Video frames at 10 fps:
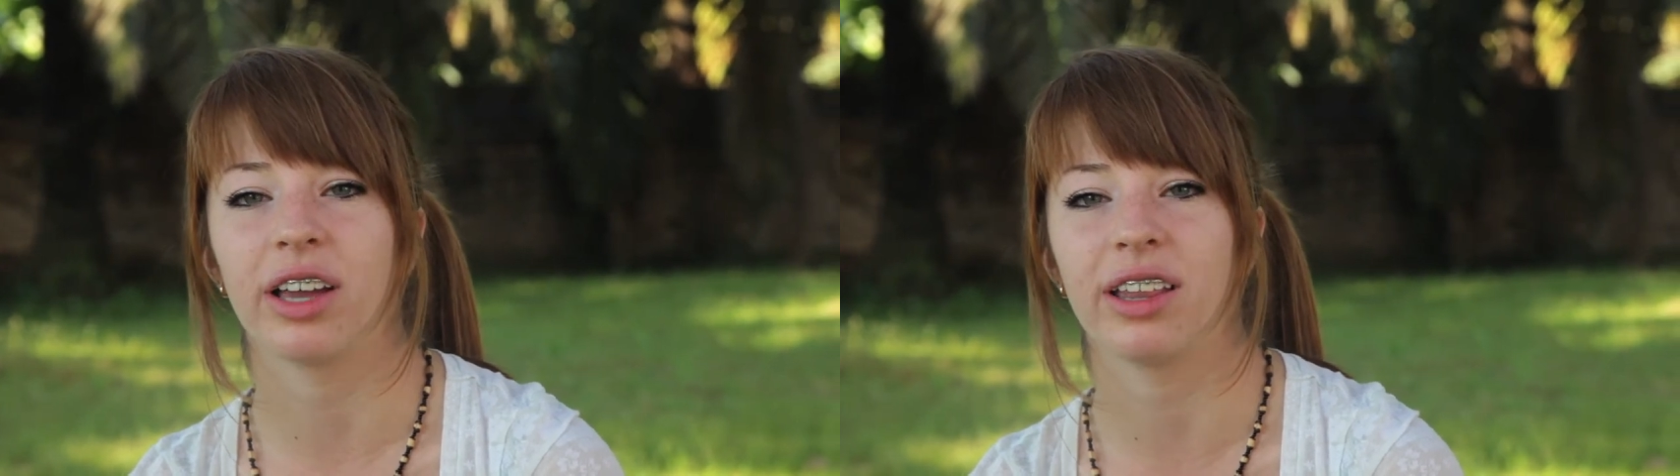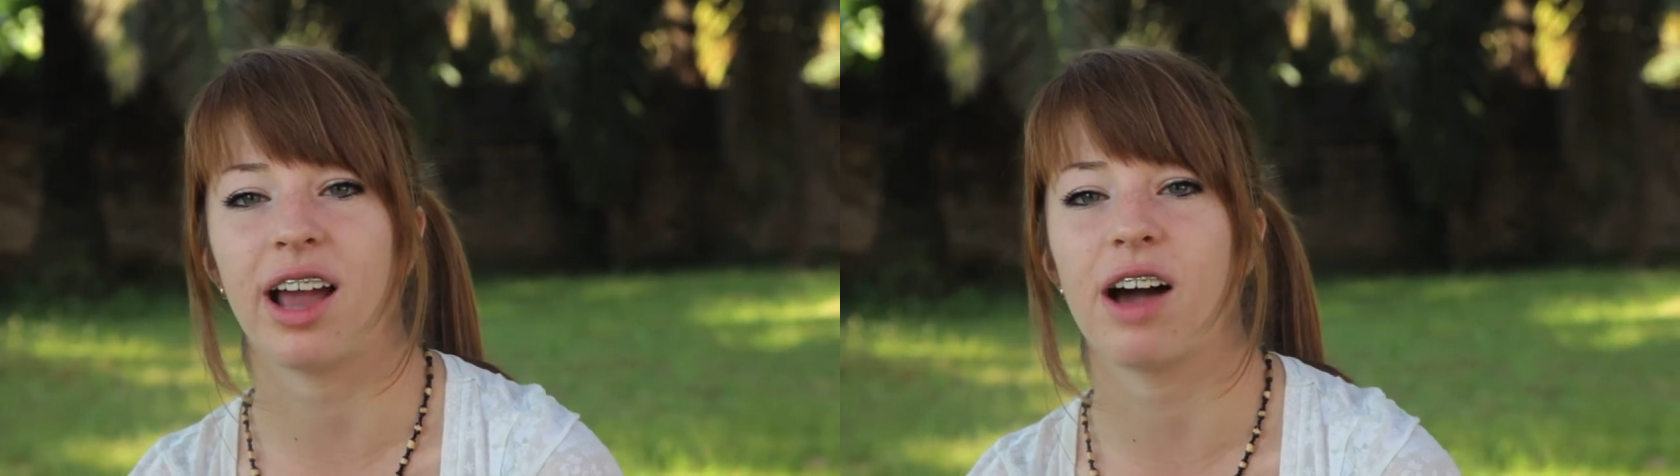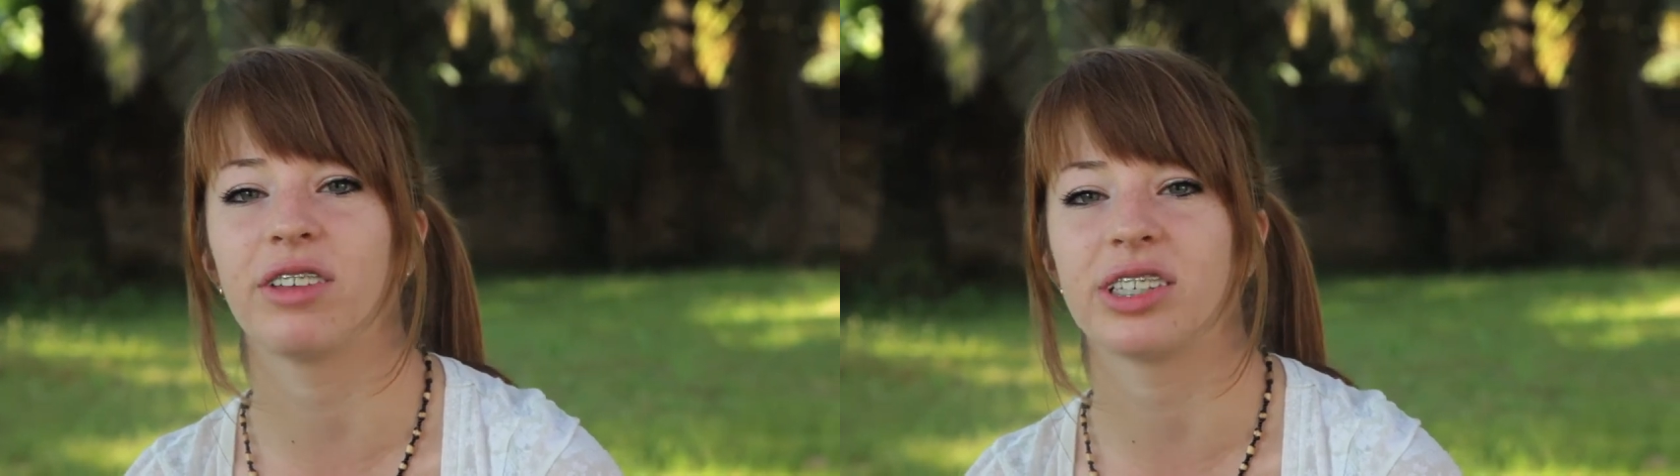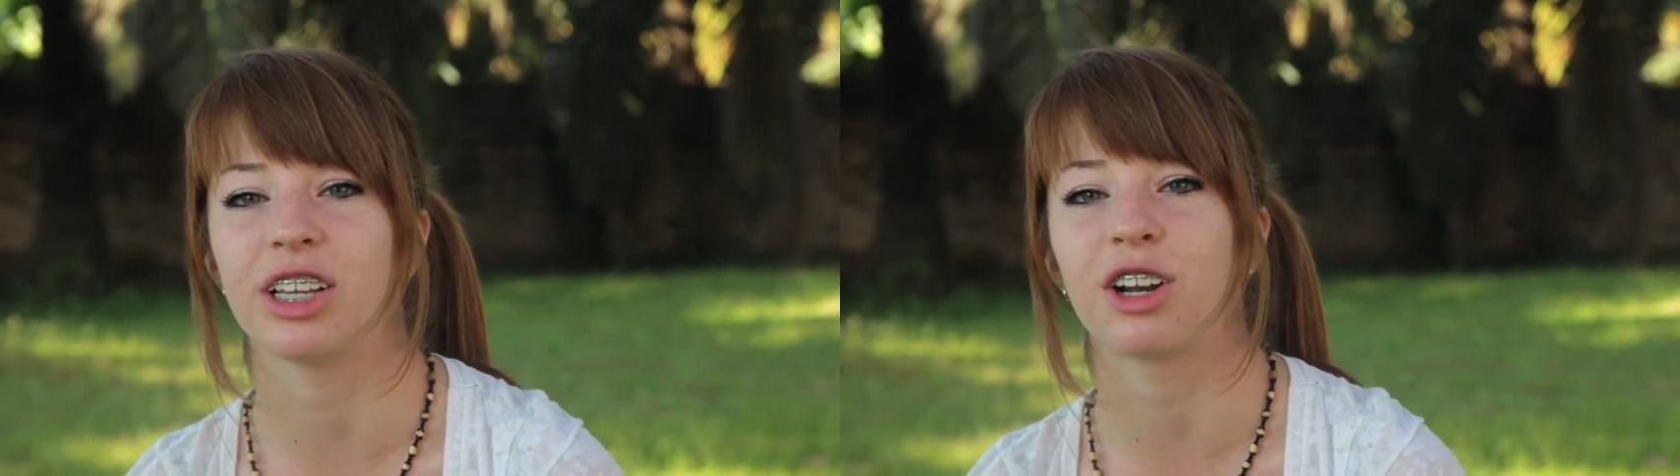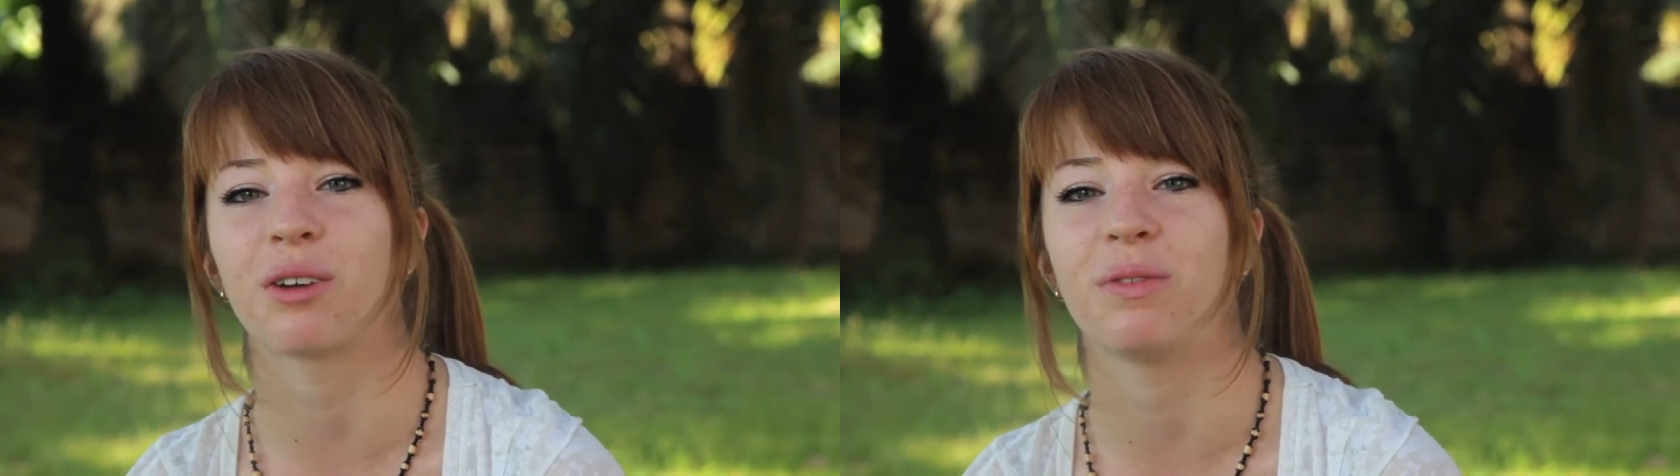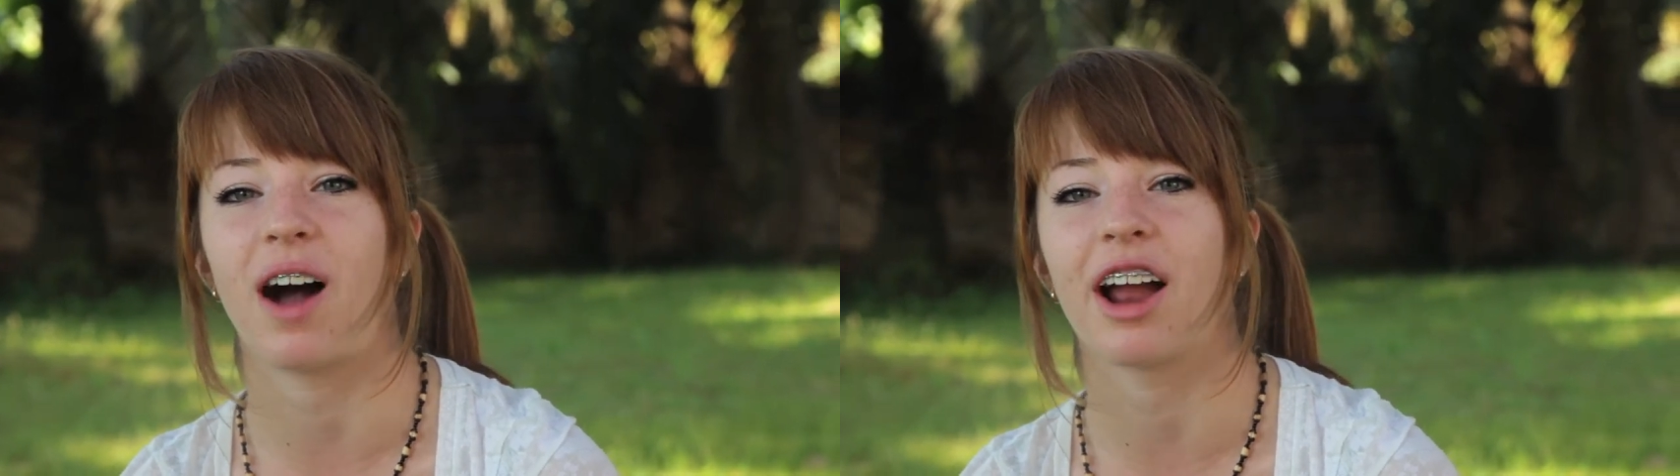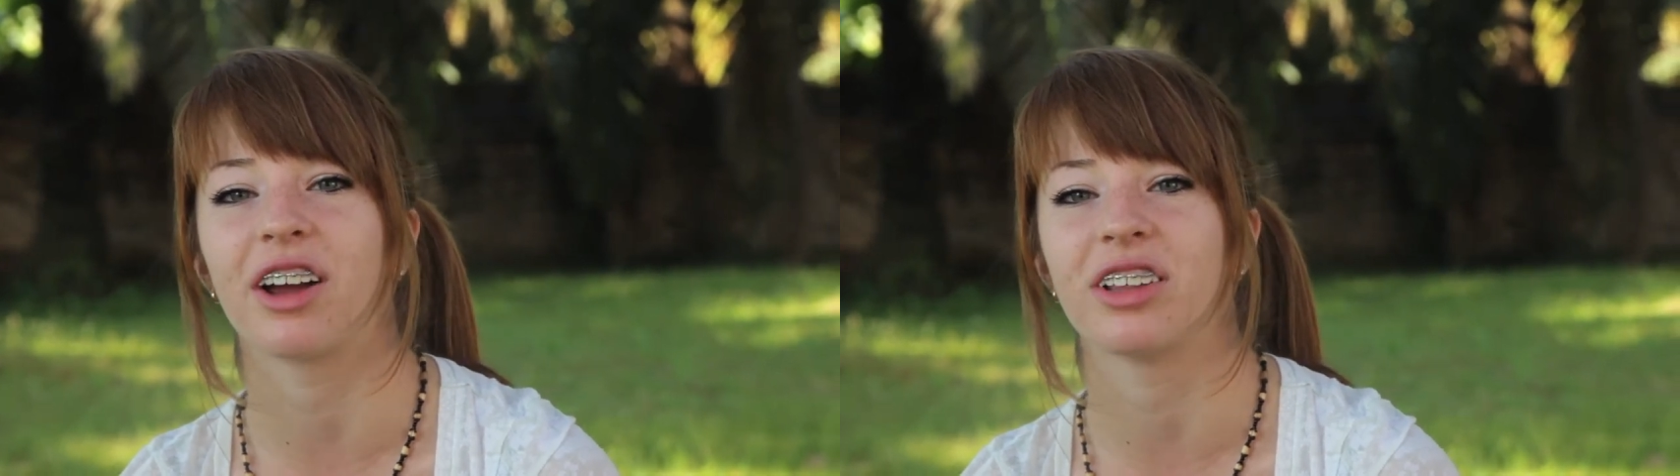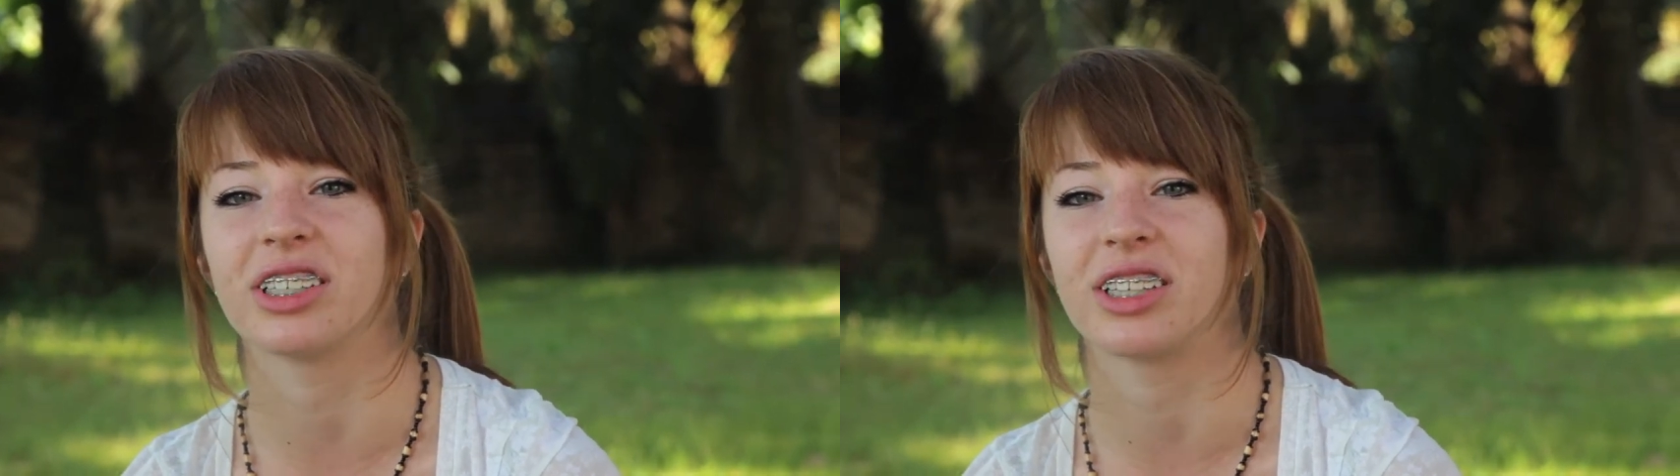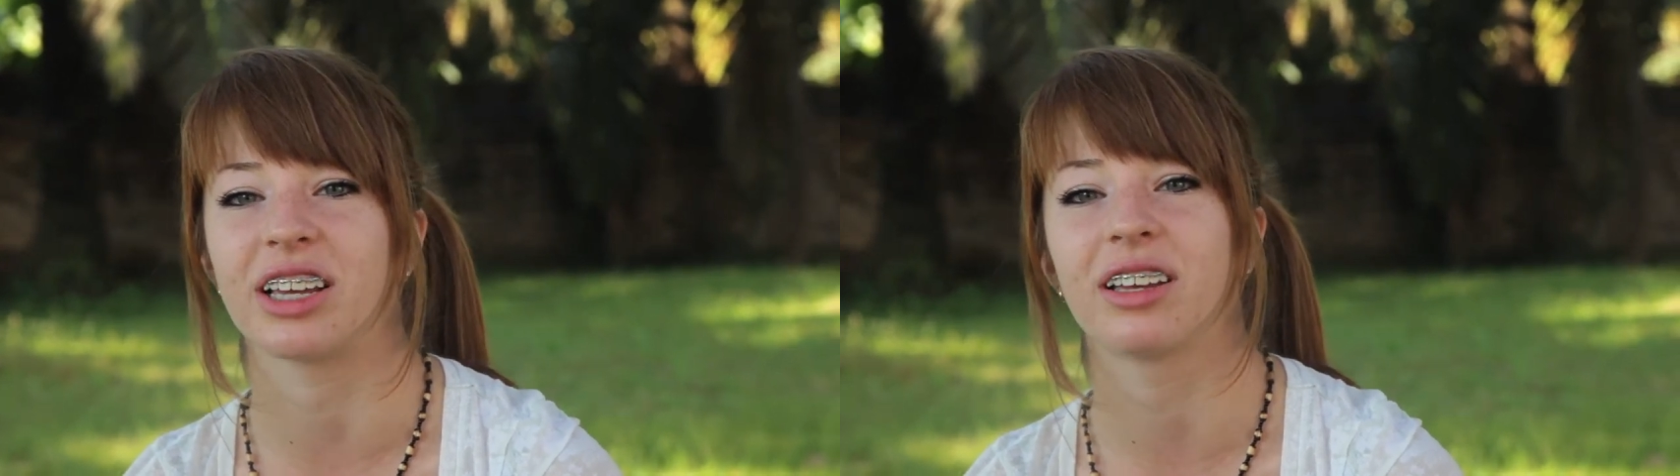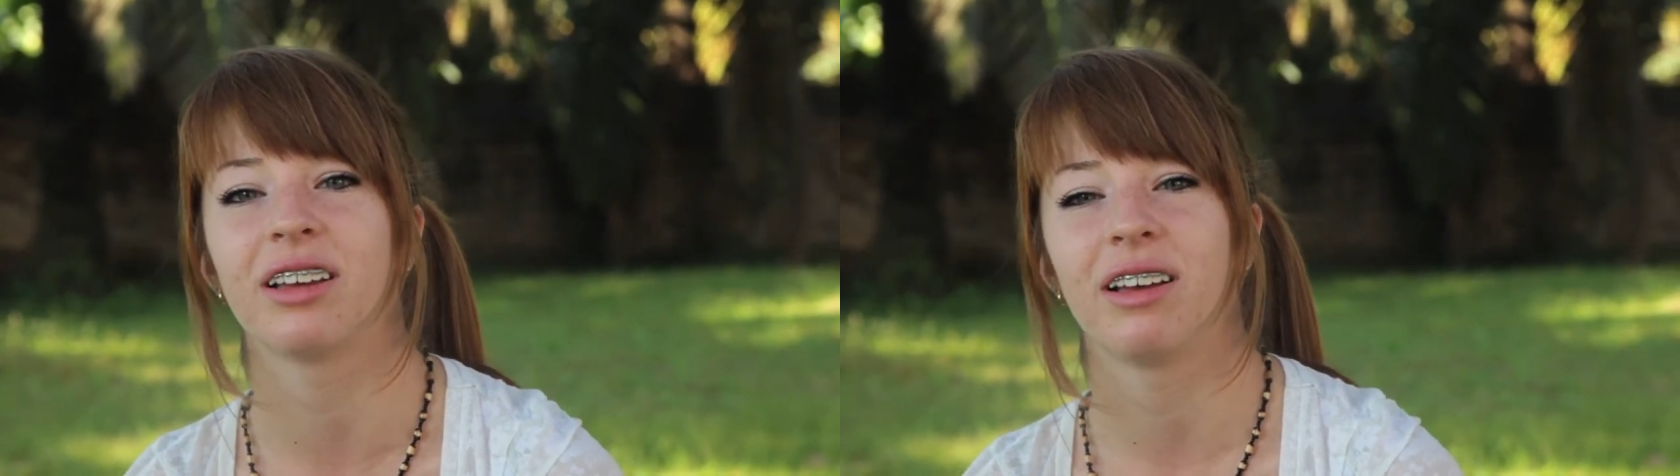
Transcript: And they have this inner fire, this like